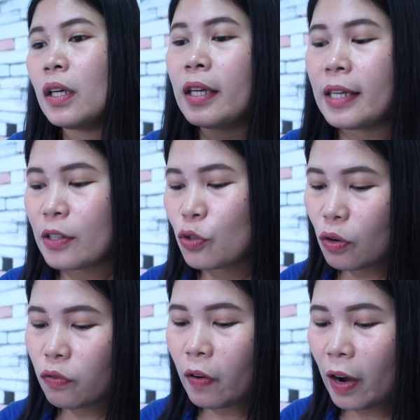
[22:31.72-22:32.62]
Now
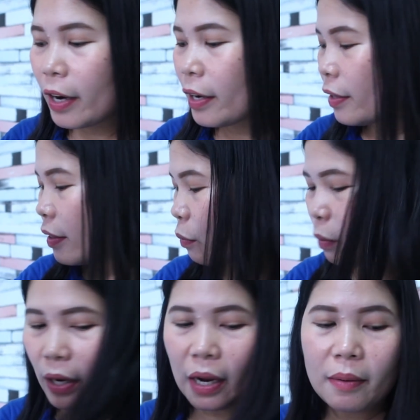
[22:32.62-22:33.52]
so far, the
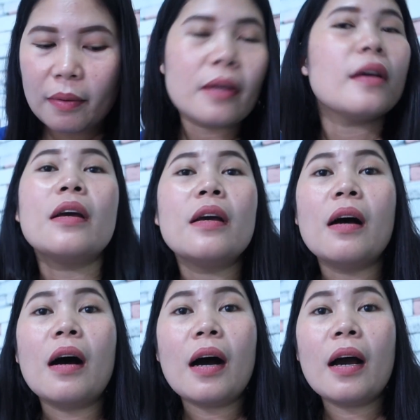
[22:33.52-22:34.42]
one
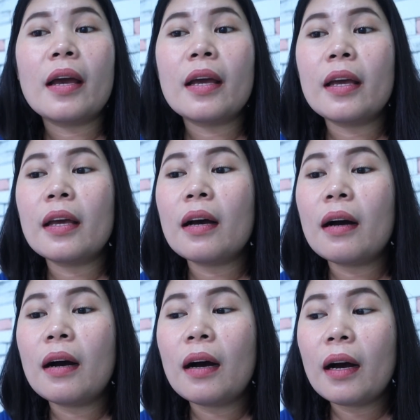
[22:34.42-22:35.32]
I
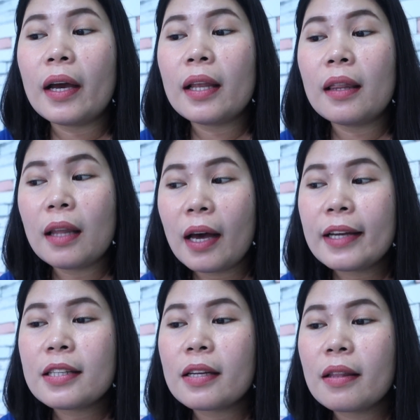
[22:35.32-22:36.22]

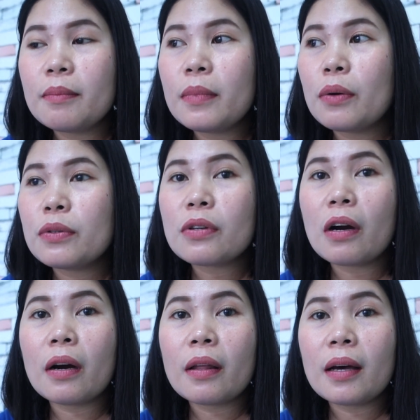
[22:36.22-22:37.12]
liked the most
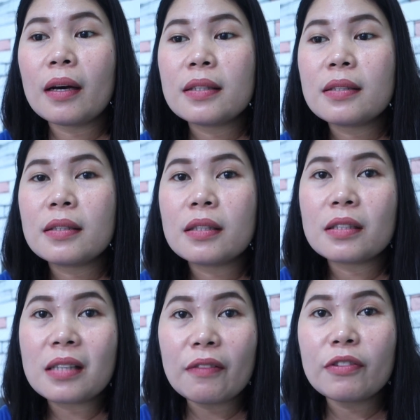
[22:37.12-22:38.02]
are the
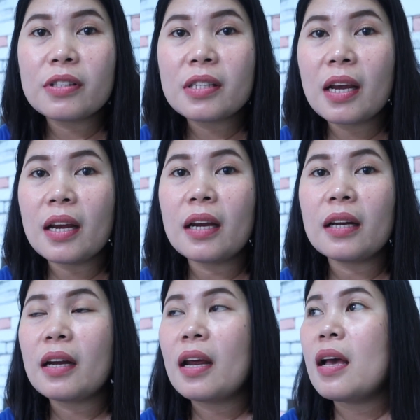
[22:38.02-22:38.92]
self-lip
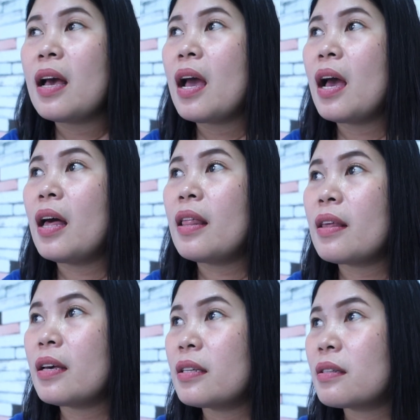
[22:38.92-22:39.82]
stand and
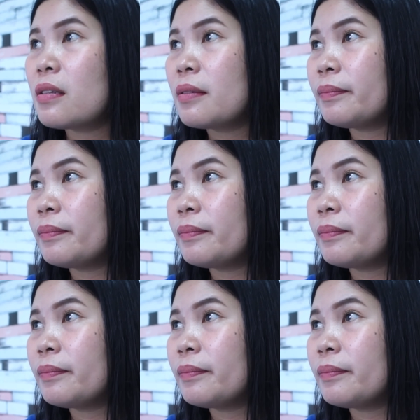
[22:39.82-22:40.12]
this.